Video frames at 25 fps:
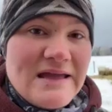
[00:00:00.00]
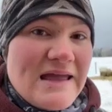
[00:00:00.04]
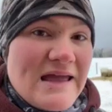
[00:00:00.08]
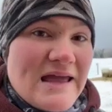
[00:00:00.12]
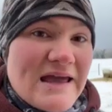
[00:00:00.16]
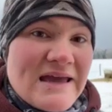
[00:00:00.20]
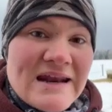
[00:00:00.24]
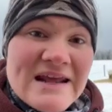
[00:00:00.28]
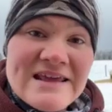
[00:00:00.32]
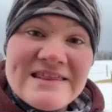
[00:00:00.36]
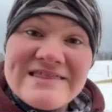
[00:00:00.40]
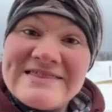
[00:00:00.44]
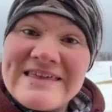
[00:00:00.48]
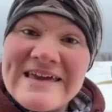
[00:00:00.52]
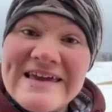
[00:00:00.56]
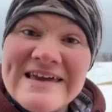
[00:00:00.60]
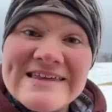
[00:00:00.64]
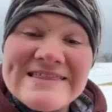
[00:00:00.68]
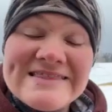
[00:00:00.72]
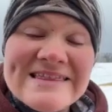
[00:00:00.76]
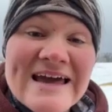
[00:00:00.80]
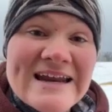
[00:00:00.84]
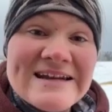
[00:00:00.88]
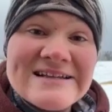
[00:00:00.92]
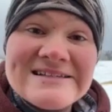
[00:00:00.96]
And I
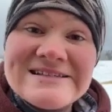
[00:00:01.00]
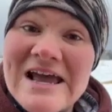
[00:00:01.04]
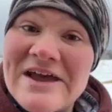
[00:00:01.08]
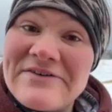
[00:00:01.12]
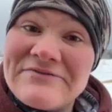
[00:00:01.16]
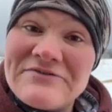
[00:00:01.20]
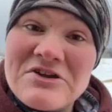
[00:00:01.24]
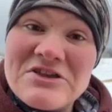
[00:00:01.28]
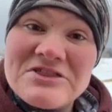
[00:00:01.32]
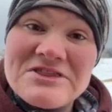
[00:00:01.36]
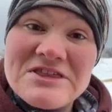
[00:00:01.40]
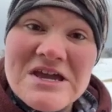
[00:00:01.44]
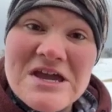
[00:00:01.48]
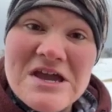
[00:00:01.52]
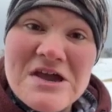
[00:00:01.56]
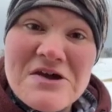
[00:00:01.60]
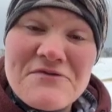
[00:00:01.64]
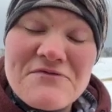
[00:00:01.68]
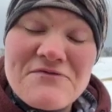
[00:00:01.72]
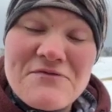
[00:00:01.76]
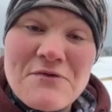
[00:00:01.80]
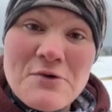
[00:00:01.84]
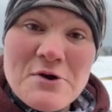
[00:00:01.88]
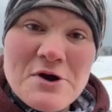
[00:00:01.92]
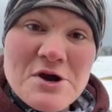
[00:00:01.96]
think that is everything
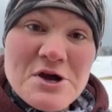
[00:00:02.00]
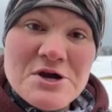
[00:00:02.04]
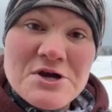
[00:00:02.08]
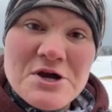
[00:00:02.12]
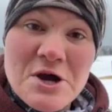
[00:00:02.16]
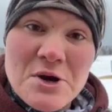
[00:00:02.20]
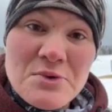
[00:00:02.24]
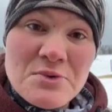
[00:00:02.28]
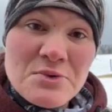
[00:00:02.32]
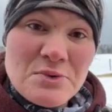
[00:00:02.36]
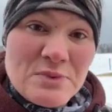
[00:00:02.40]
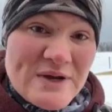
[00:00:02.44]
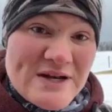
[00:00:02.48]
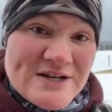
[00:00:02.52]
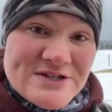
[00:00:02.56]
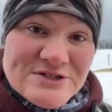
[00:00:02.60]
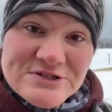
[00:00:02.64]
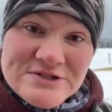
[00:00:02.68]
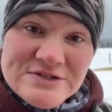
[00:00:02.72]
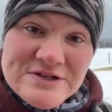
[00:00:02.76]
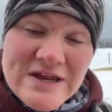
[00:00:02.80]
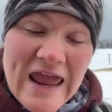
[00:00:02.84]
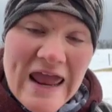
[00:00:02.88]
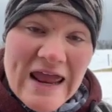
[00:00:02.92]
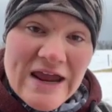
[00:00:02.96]
for goat
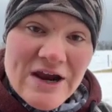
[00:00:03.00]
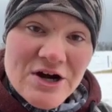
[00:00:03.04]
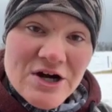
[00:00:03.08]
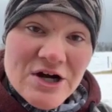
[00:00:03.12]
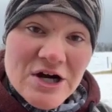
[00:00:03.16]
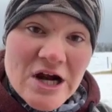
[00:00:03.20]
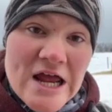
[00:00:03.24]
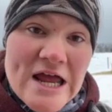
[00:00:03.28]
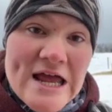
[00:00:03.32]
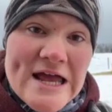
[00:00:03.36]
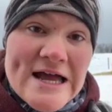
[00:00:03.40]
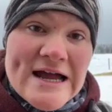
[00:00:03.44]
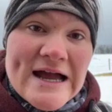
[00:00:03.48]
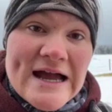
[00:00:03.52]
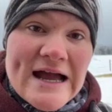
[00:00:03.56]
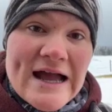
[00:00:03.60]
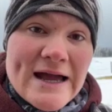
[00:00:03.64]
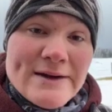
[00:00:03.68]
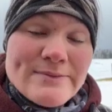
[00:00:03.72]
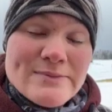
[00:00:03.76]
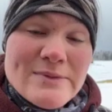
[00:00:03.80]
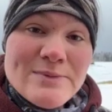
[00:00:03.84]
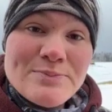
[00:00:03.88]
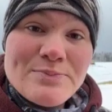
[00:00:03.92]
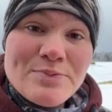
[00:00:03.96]
winter care.
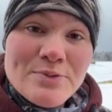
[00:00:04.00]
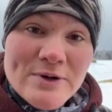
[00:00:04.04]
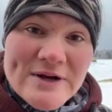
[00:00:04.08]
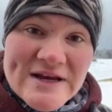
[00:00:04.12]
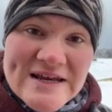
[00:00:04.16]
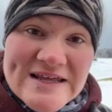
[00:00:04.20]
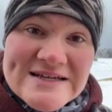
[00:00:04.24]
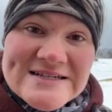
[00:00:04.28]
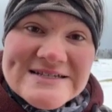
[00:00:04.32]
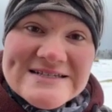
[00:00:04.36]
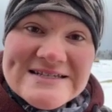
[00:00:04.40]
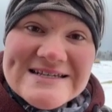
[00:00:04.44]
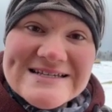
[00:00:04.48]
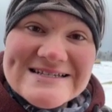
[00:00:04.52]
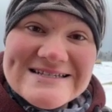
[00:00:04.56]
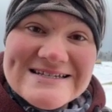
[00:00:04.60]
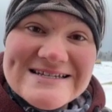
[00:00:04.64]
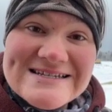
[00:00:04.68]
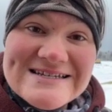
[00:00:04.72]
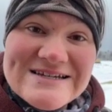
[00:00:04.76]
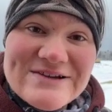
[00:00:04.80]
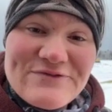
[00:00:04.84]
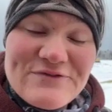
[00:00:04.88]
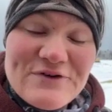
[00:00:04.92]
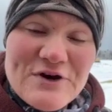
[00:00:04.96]
Breeding
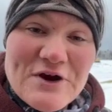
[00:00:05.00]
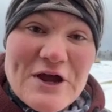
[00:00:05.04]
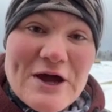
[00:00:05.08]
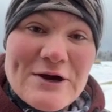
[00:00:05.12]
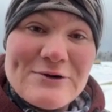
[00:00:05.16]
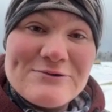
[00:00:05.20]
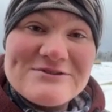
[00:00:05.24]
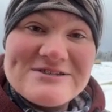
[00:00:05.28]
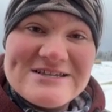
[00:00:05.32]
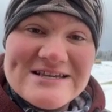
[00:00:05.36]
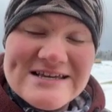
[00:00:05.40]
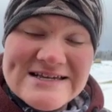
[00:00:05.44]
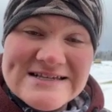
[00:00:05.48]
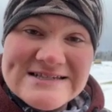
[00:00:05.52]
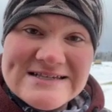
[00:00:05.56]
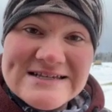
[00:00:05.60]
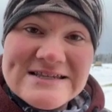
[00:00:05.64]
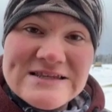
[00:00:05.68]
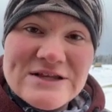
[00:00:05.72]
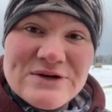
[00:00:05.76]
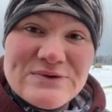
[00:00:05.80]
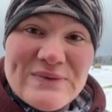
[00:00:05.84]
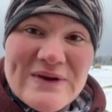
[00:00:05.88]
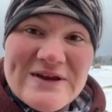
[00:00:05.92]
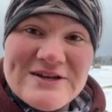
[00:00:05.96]
season for goats is
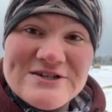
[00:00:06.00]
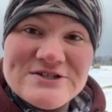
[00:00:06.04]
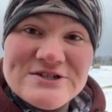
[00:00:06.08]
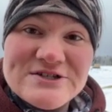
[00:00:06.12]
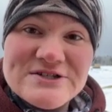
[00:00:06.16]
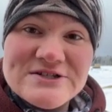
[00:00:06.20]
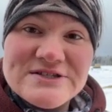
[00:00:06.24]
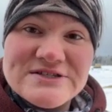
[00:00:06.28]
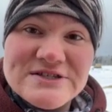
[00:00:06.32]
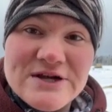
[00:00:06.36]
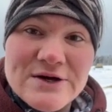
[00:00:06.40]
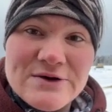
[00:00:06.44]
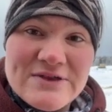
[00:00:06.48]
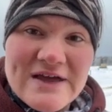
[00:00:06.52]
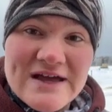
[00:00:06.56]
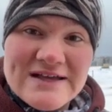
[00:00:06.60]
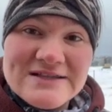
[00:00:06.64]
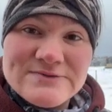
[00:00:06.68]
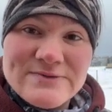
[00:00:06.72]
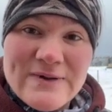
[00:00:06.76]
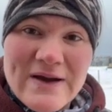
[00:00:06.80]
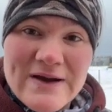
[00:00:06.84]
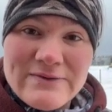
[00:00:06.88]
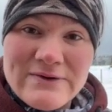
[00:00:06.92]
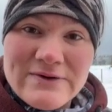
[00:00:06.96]
in the winter, so
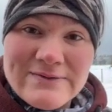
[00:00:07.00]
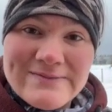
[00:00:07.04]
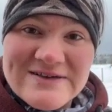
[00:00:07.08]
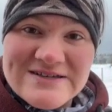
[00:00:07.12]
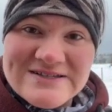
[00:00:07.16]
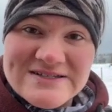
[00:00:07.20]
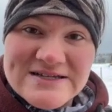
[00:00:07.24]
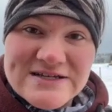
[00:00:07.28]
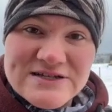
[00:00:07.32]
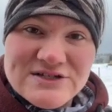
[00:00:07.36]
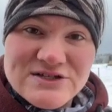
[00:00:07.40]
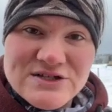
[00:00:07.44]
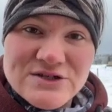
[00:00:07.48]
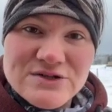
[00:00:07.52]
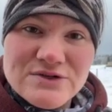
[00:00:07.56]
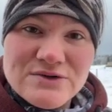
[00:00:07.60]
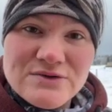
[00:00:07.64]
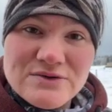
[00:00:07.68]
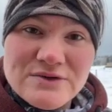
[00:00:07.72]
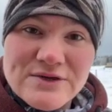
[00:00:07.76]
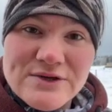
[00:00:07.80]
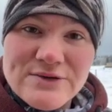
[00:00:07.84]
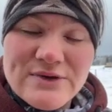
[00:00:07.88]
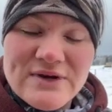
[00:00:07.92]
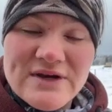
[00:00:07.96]
that's why we're missing 2.
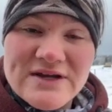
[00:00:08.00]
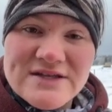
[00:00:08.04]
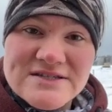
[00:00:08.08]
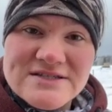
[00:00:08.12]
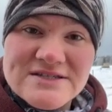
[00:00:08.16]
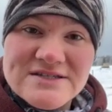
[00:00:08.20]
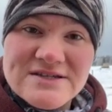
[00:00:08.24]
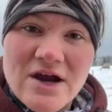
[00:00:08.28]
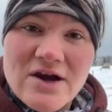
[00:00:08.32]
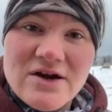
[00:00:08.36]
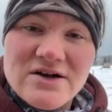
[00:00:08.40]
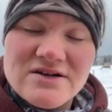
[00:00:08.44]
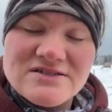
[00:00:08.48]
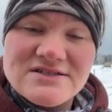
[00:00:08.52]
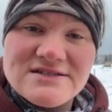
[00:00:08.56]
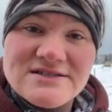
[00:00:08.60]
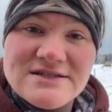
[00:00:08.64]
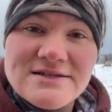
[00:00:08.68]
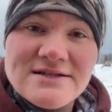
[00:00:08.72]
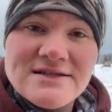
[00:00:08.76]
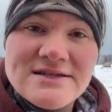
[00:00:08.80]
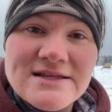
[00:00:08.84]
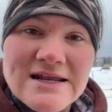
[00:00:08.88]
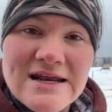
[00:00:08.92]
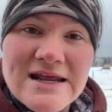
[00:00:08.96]
Luna and Star are
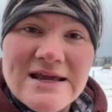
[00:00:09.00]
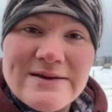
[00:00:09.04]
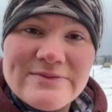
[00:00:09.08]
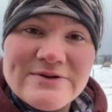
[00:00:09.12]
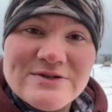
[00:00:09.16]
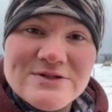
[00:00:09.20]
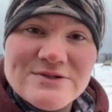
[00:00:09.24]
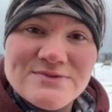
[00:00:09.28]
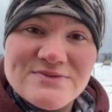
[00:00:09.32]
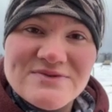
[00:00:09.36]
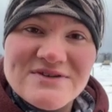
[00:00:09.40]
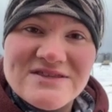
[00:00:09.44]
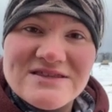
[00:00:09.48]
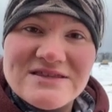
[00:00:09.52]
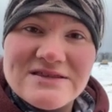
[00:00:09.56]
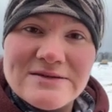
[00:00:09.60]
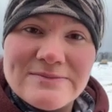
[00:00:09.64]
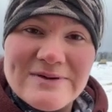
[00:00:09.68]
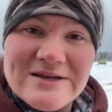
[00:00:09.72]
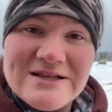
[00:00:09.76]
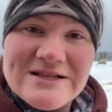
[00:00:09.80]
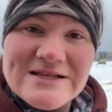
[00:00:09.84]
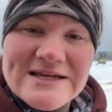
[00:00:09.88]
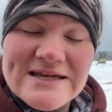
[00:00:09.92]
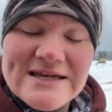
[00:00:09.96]
still at the neighbors with the
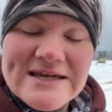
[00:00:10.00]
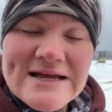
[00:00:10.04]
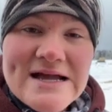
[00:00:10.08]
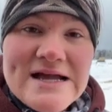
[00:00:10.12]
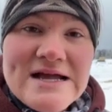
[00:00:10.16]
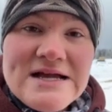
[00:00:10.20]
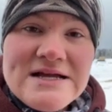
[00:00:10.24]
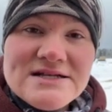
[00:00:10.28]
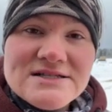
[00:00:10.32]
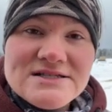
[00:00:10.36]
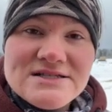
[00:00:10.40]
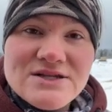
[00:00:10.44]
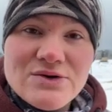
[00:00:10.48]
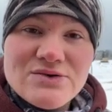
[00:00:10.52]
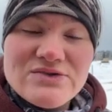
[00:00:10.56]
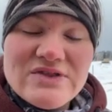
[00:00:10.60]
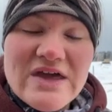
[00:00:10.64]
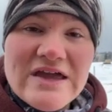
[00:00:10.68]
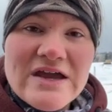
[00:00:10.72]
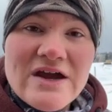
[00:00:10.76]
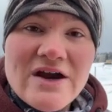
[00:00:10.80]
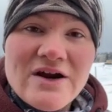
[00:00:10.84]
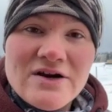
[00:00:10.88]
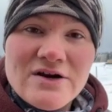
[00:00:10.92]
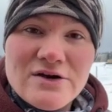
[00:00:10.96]
Billy, so
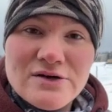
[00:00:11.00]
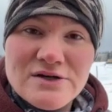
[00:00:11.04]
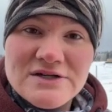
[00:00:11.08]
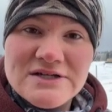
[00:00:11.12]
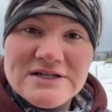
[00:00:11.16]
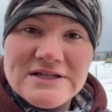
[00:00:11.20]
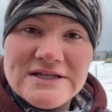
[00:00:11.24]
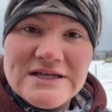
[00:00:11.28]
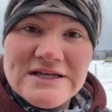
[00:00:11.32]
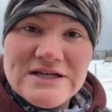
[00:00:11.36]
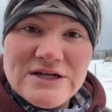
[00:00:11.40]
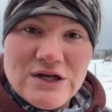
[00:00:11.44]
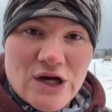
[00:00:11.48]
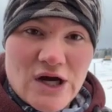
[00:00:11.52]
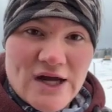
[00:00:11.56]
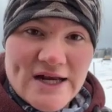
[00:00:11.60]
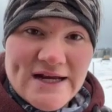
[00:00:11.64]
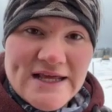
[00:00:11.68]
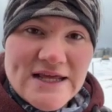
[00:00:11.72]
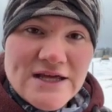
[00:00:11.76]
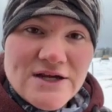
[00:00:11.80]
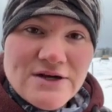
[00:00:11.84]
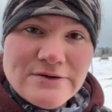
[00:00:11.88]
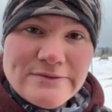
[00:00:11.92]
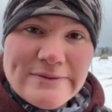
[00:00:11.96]
they are currently not
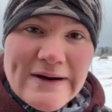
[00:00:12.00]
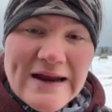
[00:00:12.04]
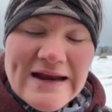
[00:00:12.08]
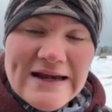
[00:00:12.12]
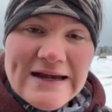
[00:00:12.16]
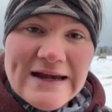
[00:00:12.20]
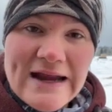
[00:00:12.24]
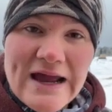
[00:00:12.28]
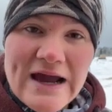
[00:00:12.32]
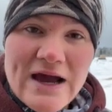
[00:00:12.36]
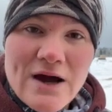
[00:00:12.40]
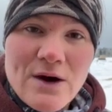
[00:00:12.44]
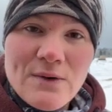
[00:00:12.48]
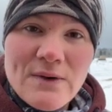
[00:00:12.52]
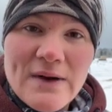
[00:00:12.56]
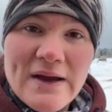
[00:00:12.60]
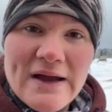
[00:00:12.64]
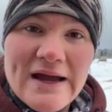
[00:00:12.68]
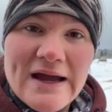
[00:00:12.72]
here right now.